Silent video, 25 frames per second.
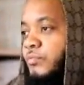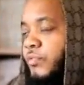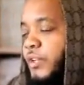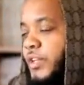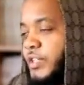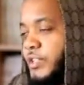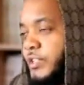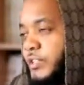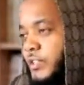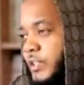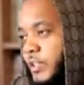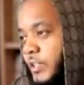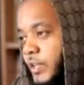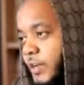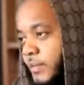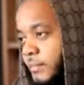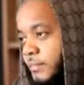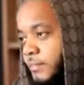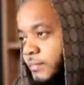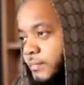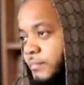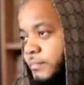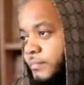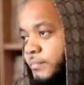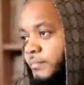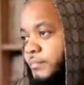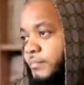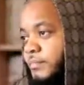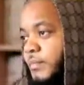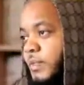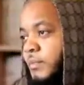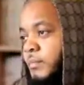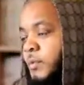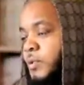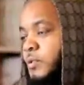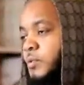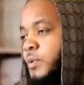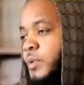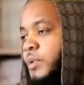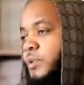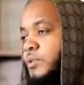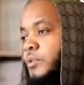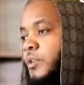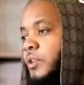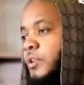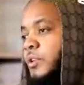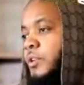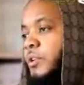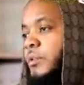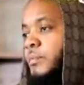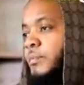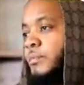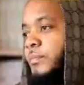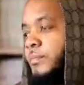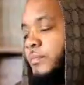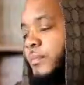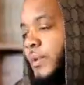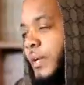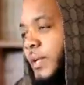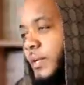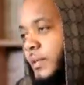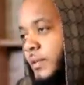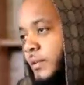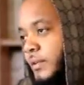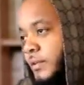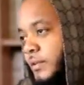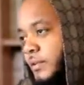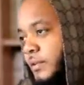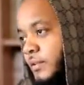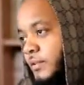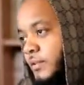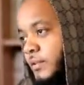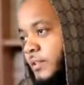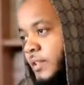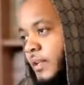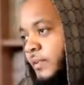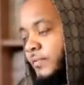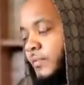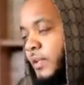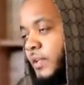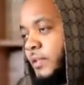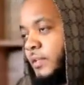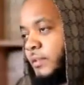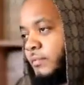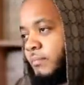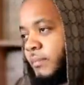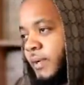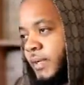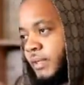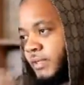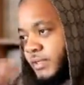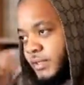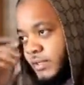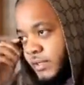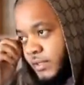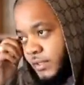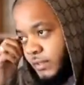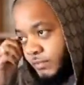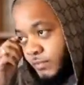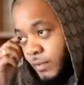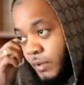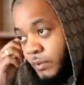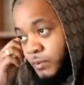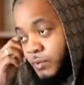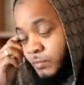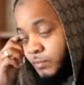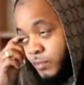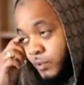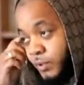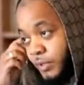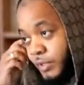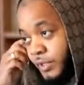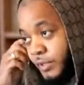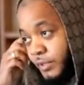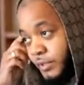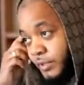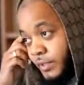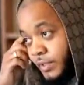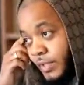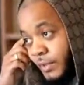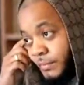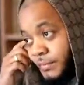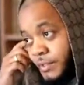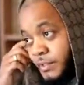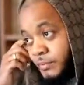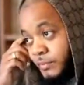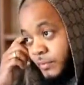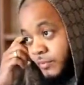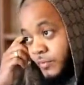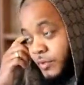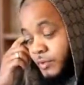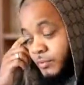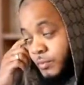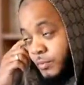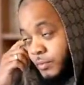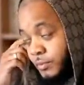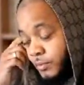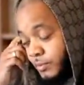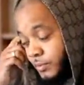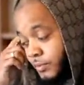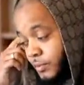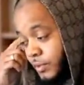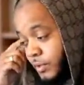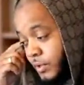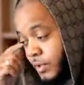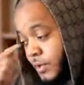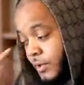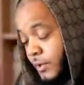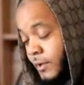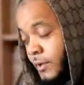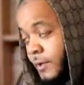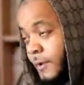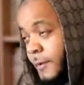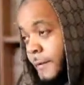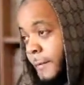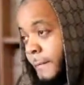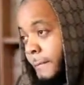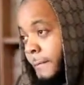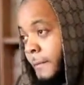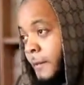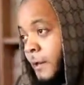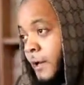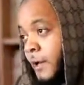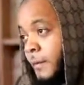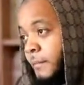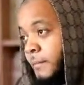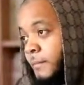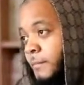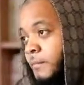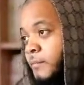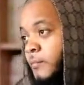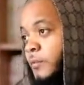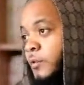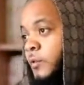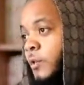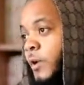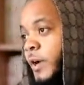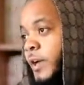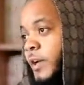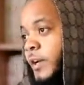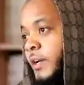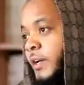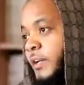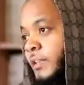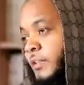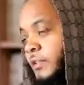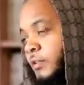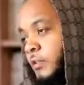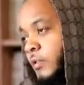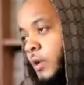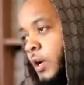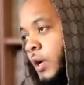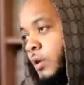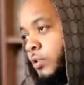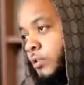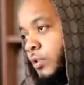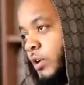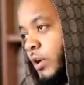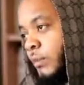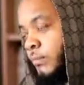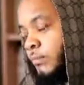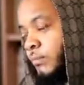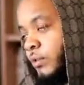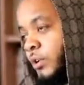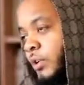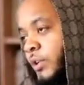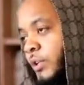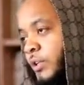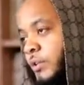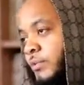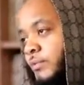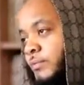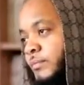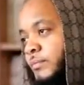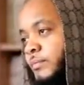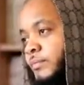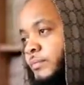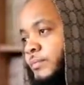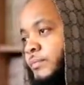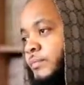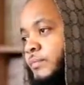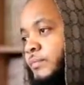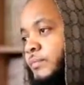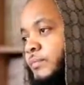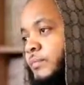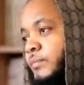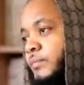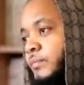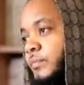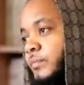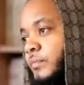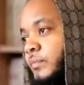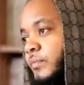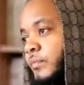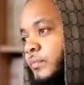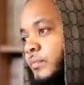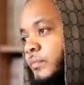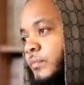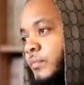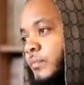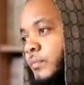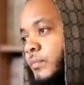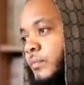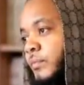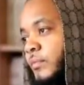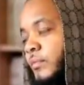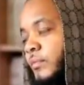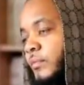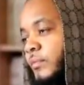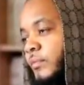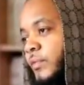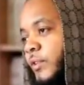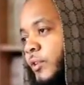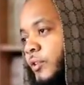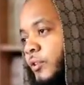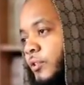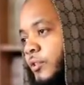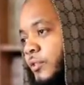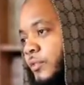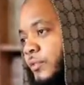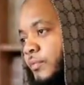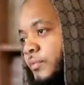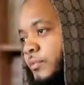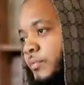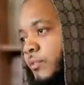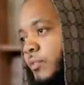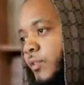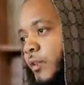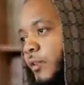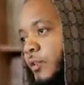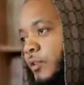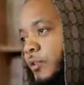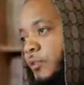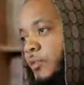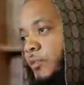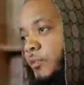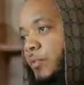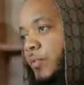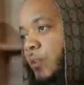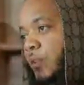raised in between Tottenham and South London, Battersea, but I was born in Hammersmith Hospital. Quite a good upbringing. Very good